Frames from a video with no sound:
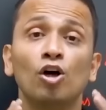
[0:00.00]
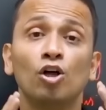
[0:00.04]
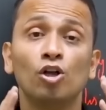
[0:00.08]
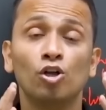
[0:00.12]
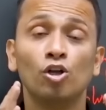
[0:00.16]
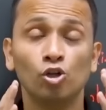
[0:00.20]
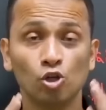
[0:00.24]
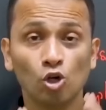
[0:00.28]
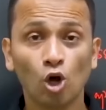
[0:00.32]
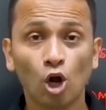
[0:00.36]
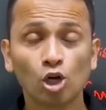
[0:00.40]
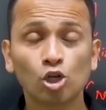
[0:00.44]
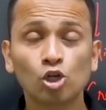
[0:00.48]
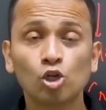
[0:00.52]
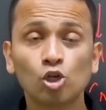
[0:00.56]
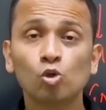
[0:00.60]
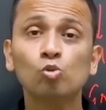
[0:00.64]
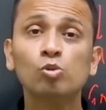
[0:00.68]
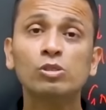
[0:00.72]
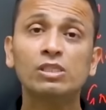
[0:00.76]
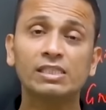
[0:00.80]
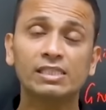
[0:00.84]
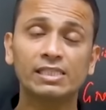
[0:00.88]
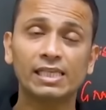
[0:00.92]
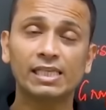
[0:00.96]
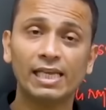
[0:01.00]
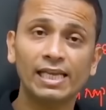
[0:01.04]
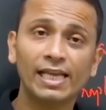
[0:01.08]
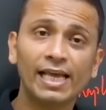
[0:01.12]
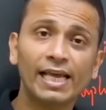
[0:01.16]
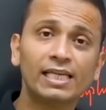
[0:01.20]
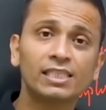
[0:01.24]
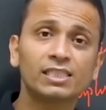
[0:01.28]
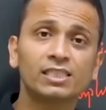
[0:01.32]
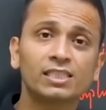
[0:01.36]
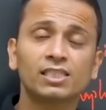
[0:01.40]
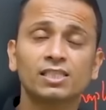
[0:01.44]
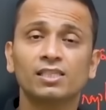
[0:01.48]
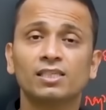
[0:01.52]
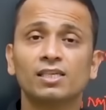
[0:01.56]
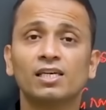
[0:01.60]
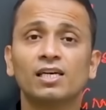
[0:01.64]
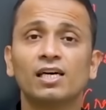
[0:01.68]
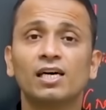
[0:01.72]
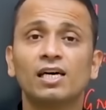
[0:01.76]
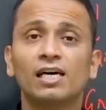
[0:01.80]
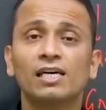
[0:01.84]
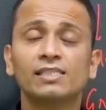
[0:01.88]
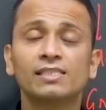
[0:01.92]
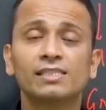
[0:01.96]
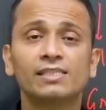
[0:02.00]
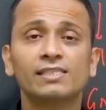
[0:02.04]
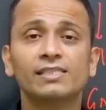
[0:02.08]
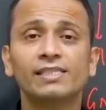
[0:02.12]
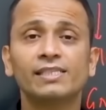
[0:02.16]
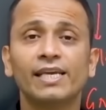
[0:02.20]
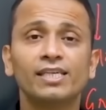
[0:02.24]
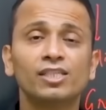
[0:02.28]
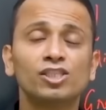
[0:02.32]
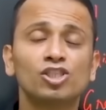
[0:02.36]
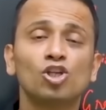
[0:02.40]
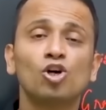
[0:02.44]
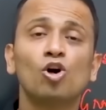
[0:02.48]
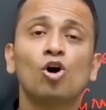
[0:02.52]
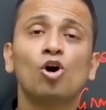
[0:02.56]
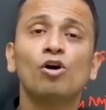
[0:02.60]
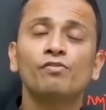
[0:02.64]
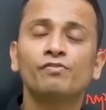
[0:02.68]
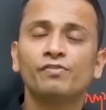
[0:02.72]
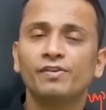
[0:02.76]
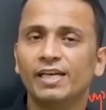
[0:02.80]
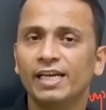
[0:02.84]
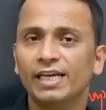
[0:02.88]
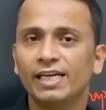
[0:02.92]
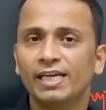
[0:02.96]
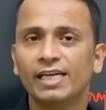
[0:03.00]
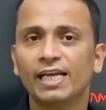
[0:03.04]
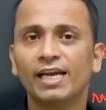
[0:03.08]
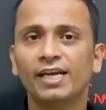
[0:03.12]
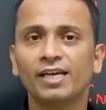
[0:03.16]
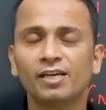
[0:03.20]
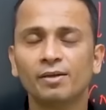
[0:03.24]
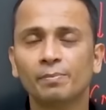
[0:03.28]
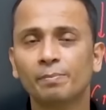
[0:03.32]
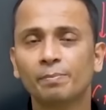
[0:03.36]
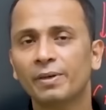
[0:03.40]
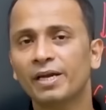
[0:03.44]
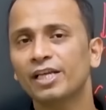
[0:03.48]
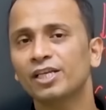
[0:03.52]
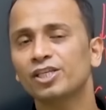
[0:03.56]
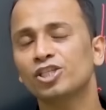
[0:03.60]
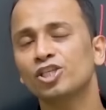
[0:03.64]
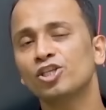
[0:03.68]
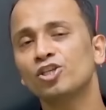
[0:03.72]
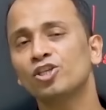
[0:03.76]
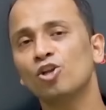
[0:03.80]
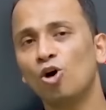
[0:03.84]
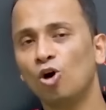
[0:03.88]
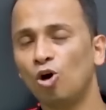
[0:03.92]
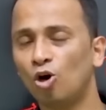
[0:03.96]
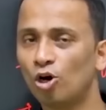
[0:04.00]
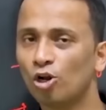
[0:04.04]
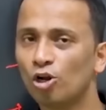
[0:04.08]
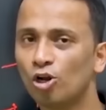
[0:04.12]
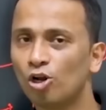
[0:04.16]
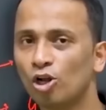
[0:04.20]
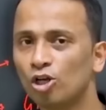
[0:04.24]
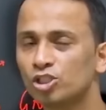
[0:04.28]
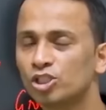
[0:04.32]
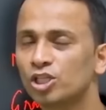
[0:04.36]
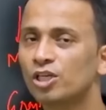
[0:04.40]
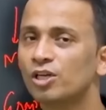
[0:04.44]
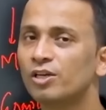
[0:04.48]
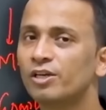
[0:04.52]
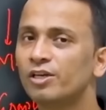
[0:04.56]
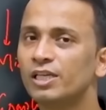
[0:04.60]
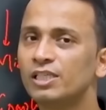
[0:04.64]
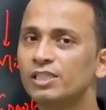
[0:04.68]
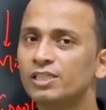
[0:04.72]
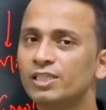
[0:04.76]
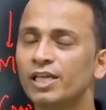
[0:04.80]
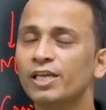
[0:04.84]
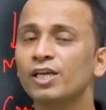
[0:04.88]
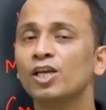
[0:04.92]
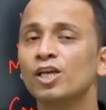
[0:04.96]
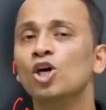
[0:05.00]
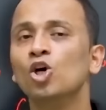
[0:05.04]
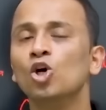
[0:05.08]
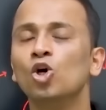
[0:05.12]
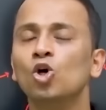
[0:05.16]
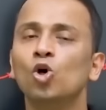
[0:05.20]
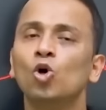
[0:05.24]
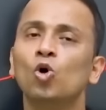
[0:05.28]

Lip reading: not to select a set of data interpretation or logical reasoning